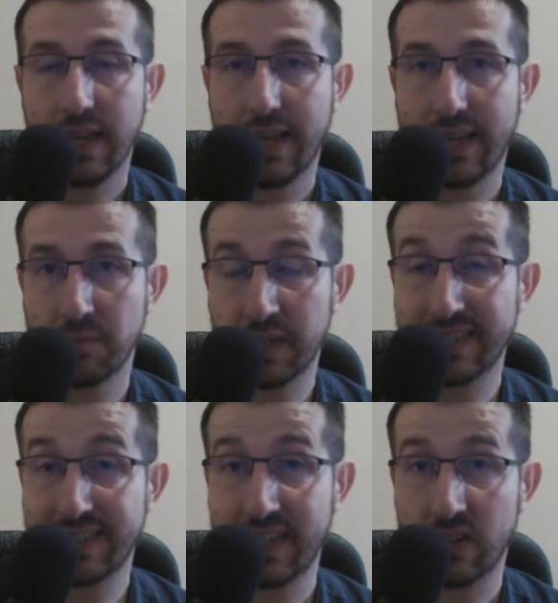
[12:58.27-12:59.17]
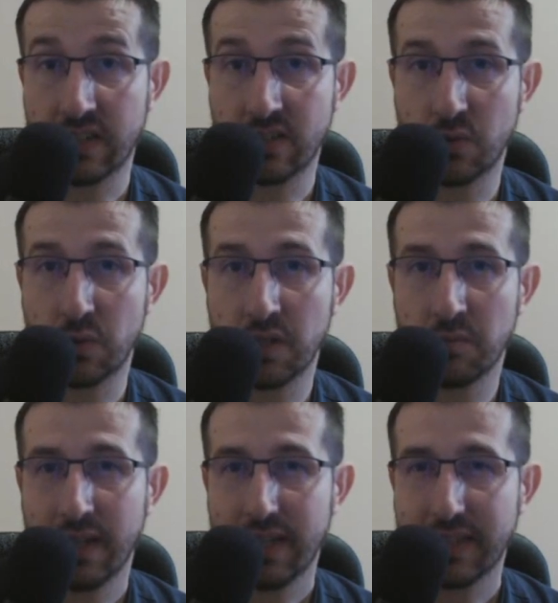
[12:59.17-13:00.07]
and because they are extreme,
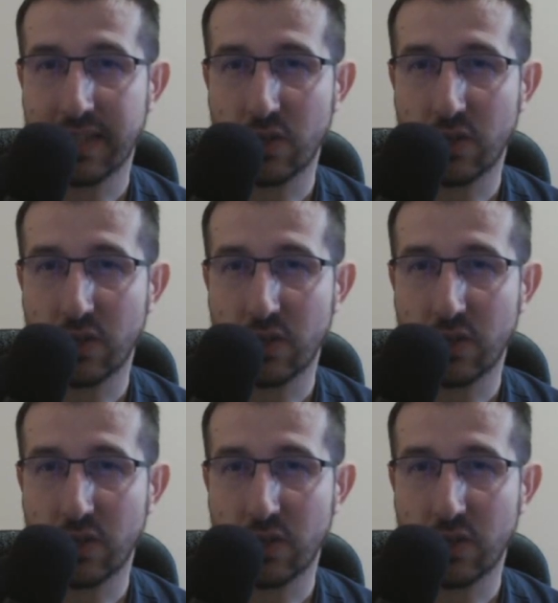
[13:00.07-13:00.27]
they